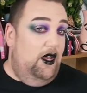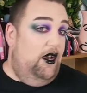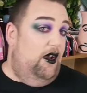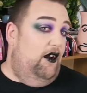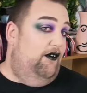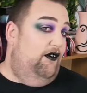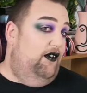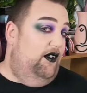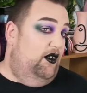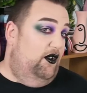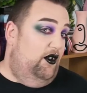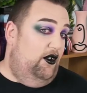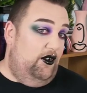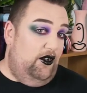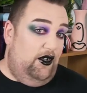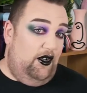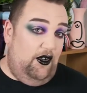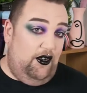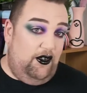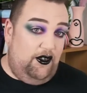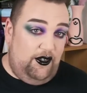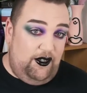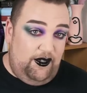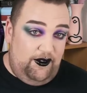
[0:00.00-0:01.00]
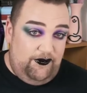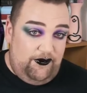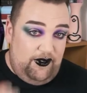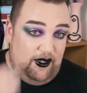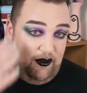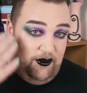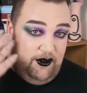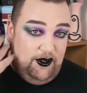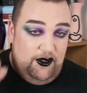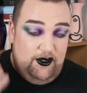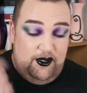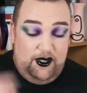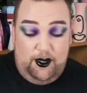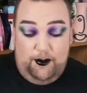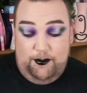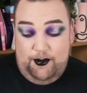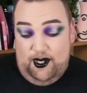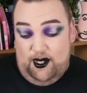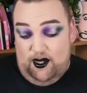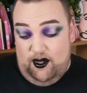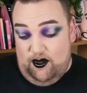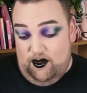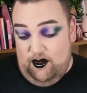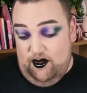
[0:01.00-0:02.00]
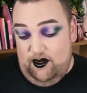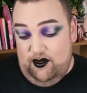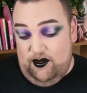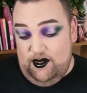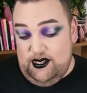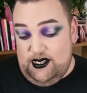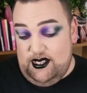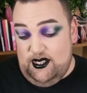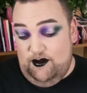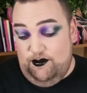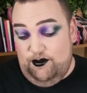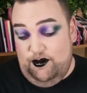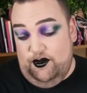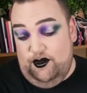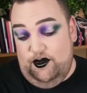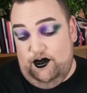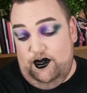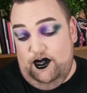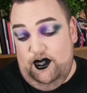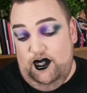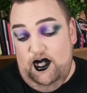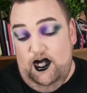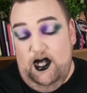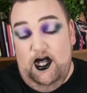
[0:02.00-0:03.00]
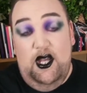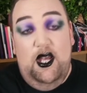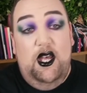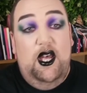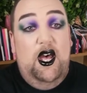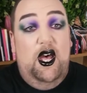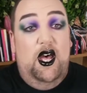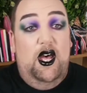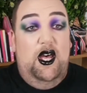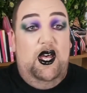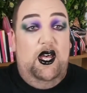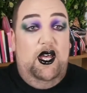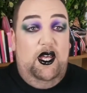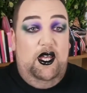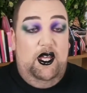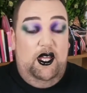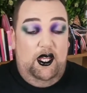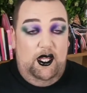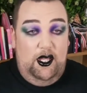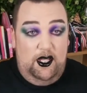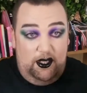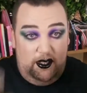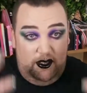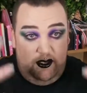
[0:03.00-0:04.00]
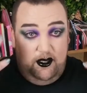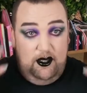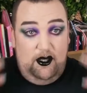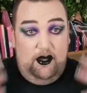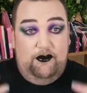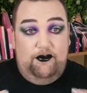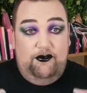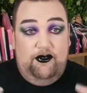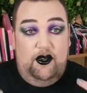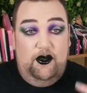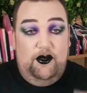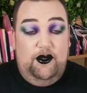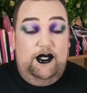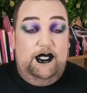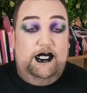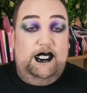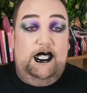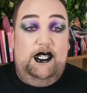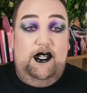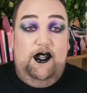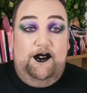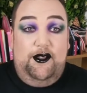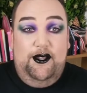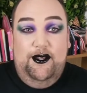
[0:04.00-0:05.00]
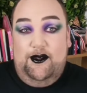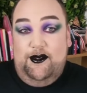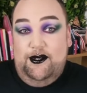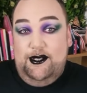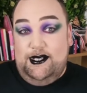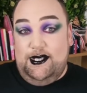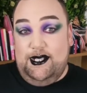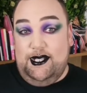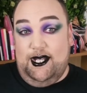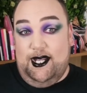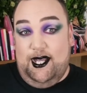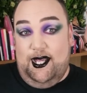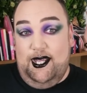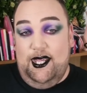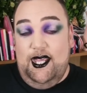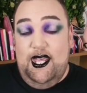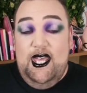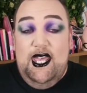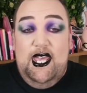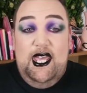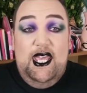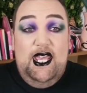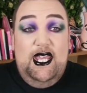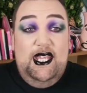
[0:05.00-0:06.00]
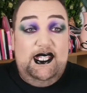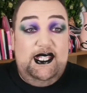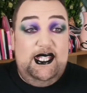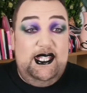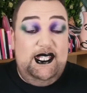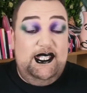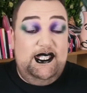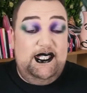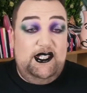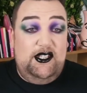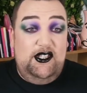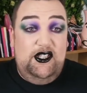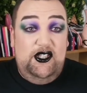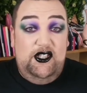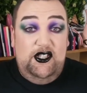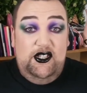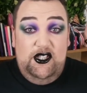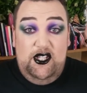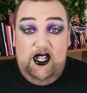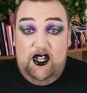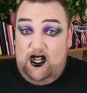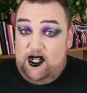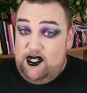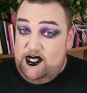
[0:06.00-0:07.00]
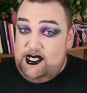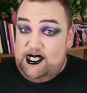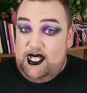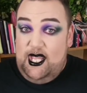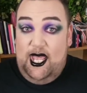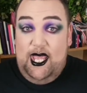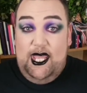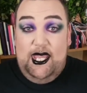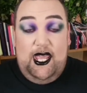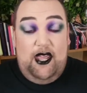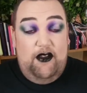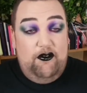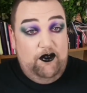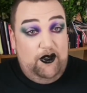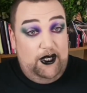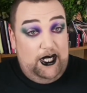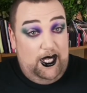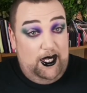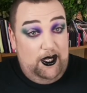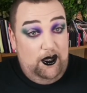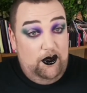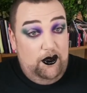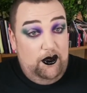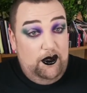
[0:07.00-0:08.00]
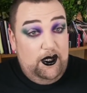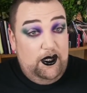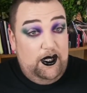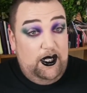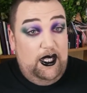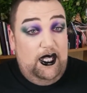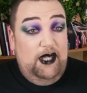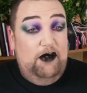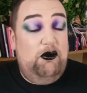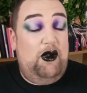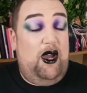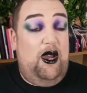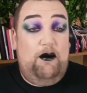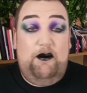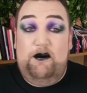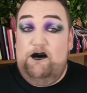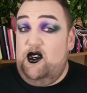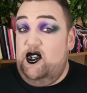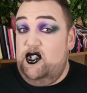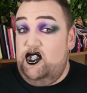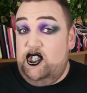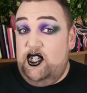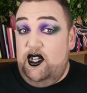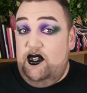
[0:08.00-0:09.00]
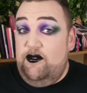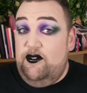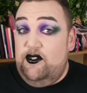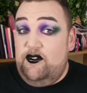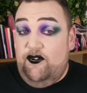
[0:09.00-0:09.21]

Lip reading: I feel like I could have found like a better highlighter, but I'm focusing on the eyes today. It is not a everyday look. Well, mind you,